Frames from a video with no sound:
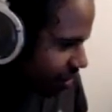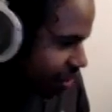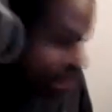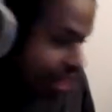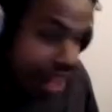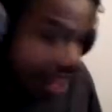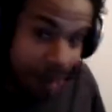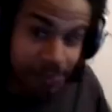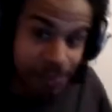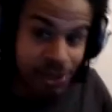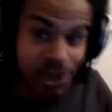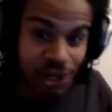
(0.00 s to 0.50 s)

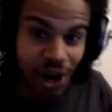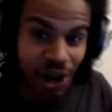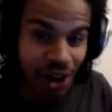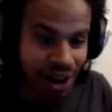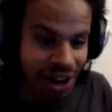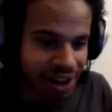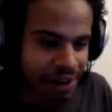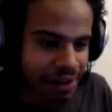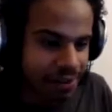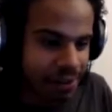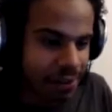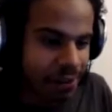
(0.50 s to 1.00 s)
I'm
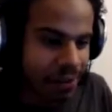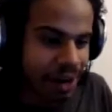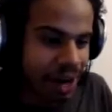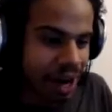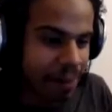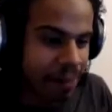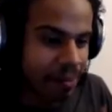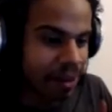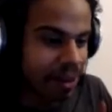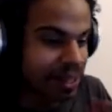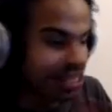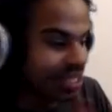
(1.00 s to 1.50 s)
sorry, everyone.
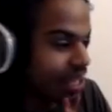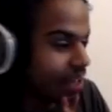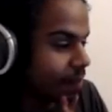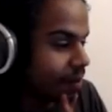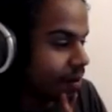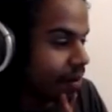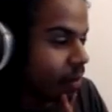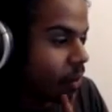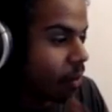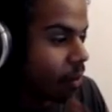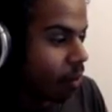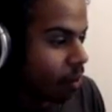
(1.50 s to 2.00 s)
I'm probably
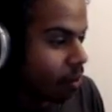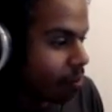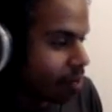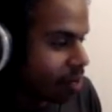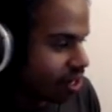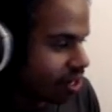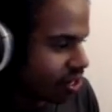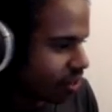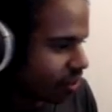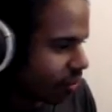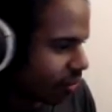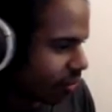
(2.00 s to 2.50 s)
skipping a whole
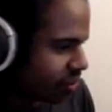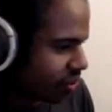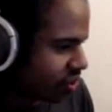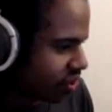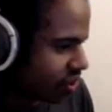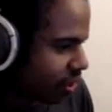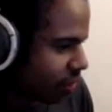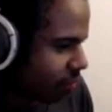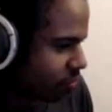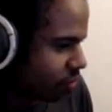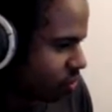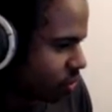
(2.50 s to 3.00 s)
bunch or
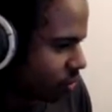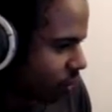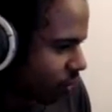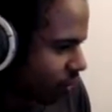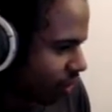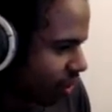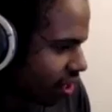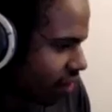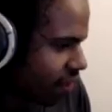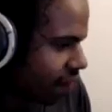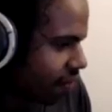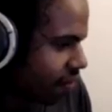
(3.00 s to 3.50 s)
some
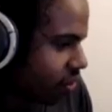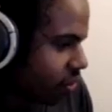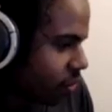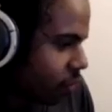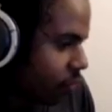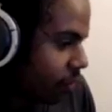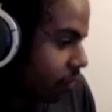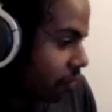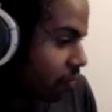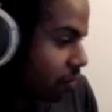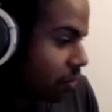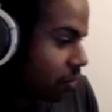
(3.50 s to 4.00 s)
story.
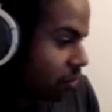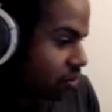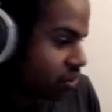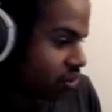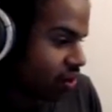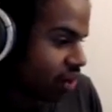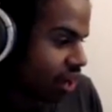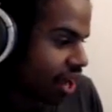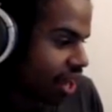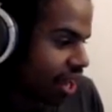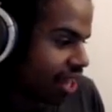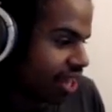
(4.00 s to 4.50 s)
Gwen rolls
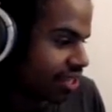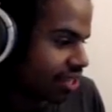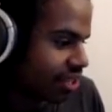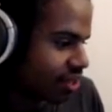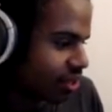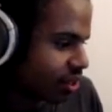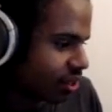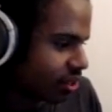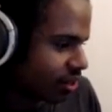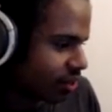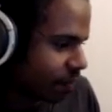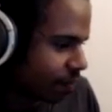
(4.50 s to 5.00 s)
her eyes and
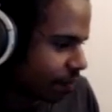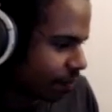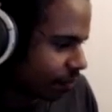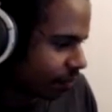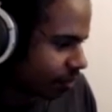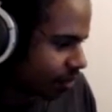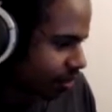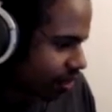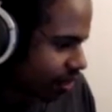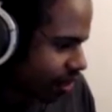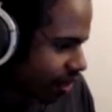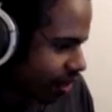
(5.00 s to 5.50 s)
turns
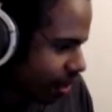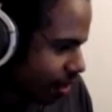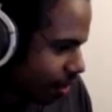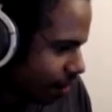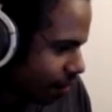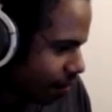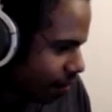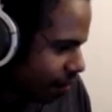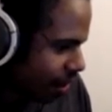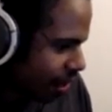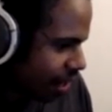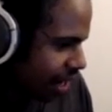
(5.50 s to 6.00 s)

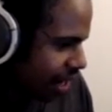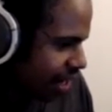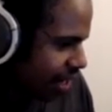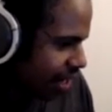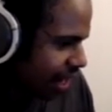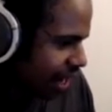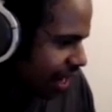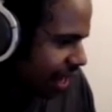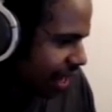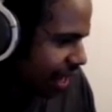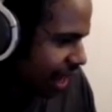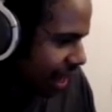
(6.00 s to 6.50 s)
but I,
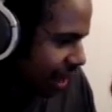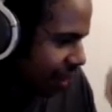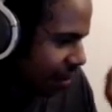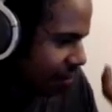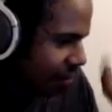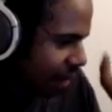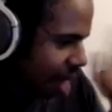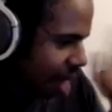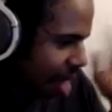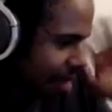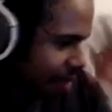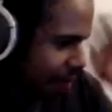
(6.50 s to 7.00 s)
eh,
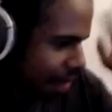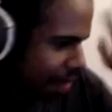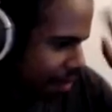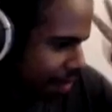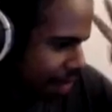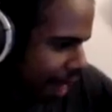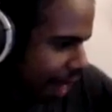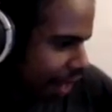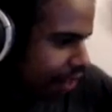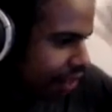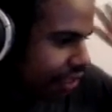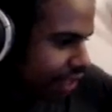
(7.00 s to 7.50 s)
eh,
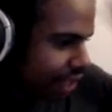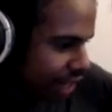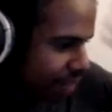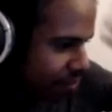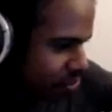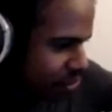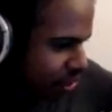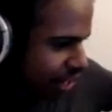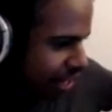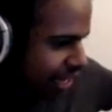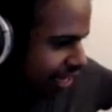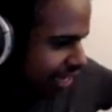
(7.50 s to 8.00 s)
eh, I'm
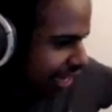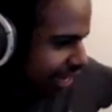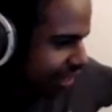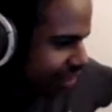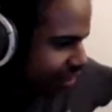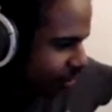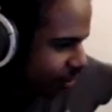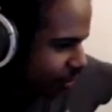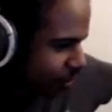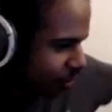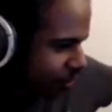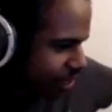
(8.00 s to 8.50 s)
trying to get
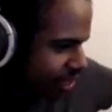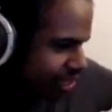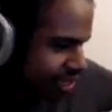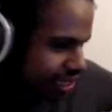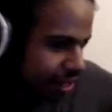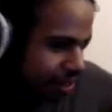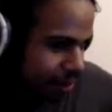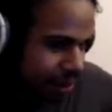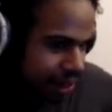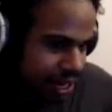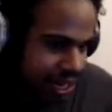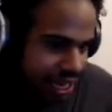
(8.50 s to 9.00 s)
through this. That
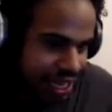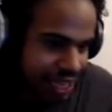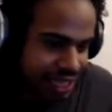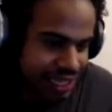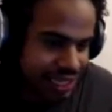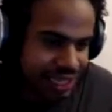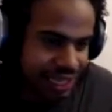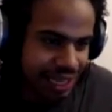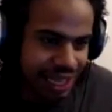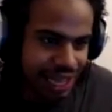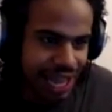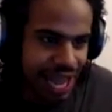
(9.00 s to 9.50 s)
way I can get
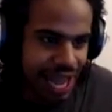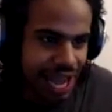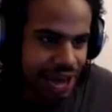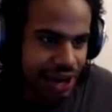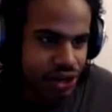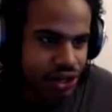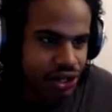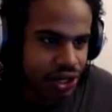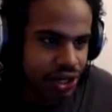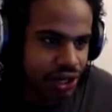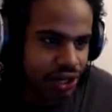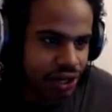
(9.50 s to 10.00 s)
to the
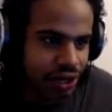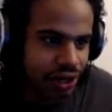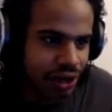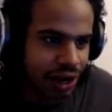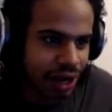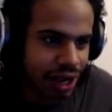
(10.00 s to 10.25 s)
action.